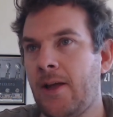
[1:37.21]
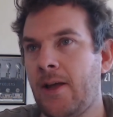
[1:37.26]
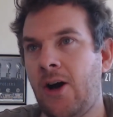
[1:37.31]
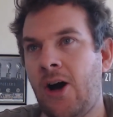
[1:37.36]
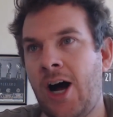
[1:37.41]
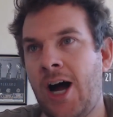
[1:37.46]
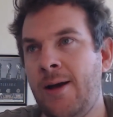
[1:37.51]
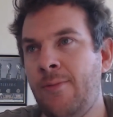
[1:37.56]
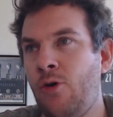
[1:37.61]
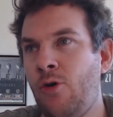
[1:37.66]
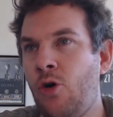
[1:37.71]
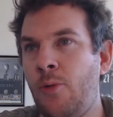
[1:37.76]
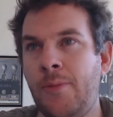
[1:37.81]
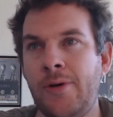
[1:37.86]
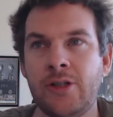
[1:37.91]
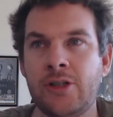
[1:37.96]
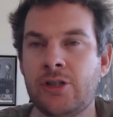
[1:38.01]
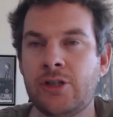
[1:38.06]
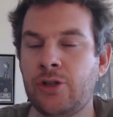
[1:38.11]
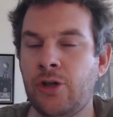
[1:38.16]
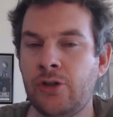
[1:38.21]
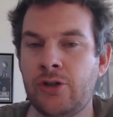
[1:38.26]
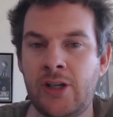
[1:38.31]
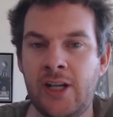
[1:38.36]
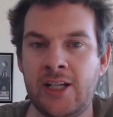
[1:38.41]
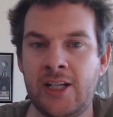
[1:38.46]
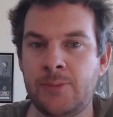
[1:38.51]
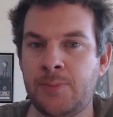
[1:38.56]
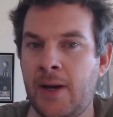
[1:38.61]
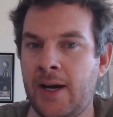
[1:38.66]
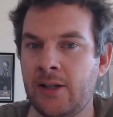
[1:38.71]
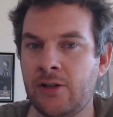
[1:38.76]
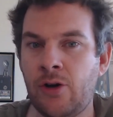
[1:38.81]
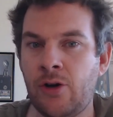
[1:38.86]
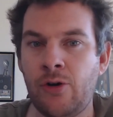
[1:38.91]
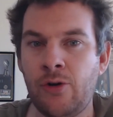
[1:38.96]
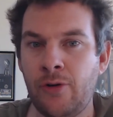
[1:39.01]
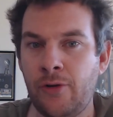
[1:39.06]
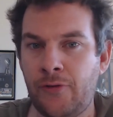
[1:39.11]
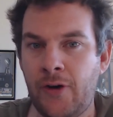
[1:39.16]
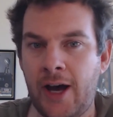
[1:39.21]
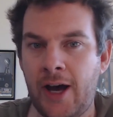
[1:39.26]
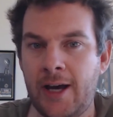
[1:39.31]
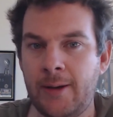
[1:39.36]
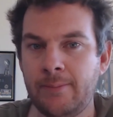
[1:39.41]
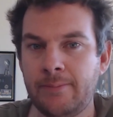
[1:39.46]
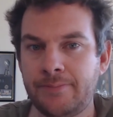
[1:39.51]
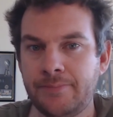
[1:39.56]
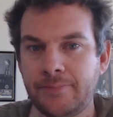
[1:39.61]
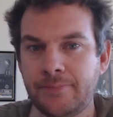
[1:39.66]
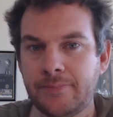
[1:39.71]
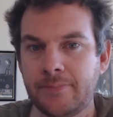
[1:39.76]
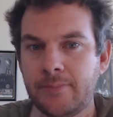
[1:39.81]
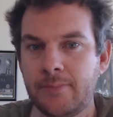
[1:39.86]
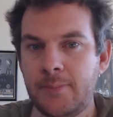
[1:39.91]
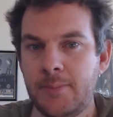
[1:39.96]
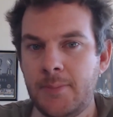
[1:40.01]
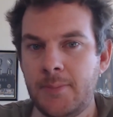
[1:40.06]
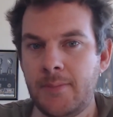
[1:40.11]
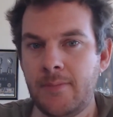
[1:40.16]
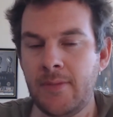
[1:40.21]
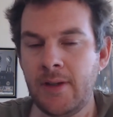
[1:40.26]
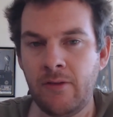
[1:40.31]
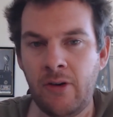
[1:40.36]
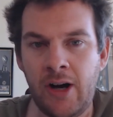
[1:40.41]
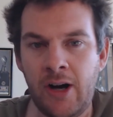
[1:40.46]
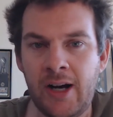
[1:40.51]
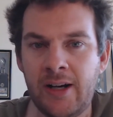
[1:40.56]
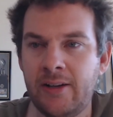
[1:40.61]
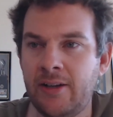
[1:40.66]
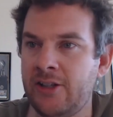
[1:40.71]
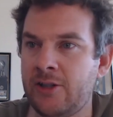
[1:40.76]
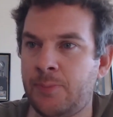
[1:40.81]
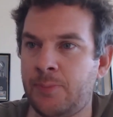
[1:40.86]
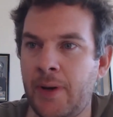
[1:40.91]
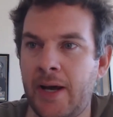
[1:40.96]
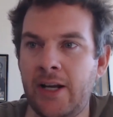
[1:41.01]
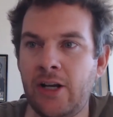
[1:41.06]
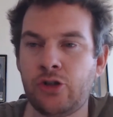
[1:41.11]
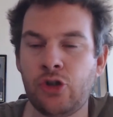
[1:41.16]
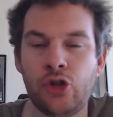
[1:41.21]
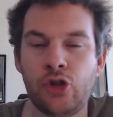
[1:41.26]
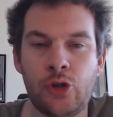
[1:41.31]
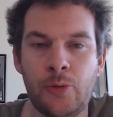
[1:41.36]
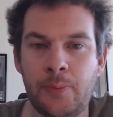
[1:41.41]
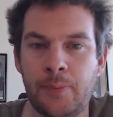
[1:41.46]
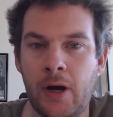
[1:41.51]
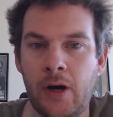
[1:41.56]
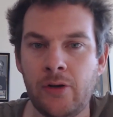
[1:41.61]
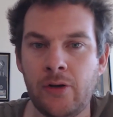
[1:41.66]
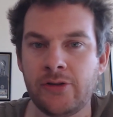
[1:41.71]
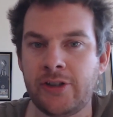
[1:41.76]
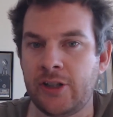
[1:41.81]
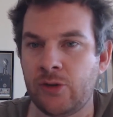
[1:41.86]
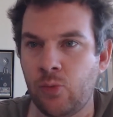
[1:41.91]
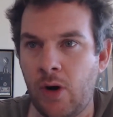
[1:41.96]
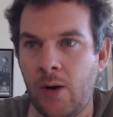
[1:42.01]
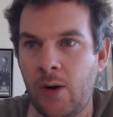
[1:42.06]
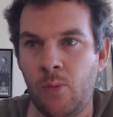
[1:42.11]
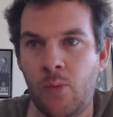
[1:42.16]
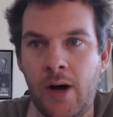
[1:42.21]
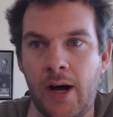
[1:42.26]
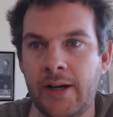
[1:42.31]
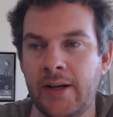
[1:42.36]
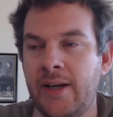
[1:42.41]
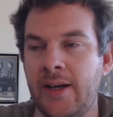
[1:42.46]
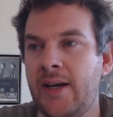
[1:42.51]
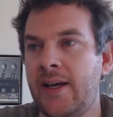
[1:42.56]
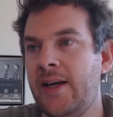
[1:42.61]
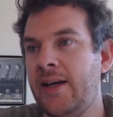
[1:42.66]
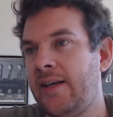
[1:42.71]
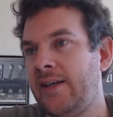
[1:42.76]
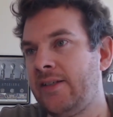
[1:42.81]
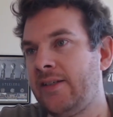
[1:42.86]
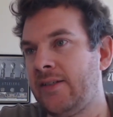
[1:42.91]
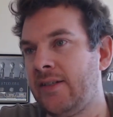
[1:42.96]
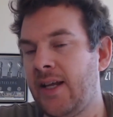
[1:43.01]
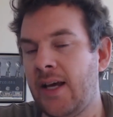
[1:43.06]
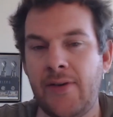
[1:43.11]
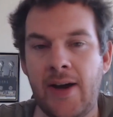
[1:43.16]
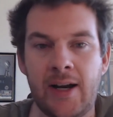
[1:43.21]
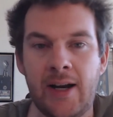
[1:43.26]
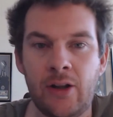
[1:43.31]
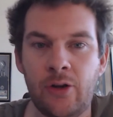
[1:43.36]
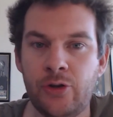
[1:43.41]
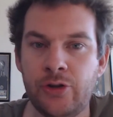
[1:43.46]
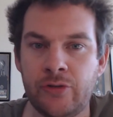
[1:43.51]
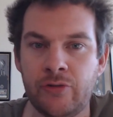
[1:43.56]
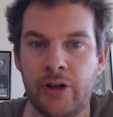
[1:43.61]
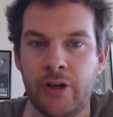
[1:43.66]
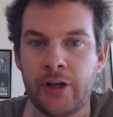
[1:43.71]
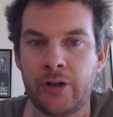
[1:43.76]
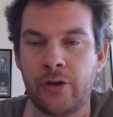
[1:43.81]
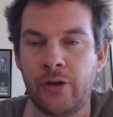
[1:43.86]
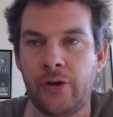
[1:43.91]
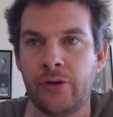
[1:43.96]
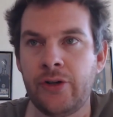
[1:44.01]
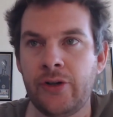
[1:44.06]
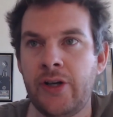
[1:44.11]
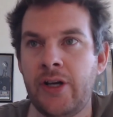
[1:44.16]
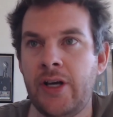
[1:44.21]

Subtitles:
I'm almost certain he's making the Hall of Fame, right? He's been to 2 Super Bowls. He's won one. He's never had a losing record.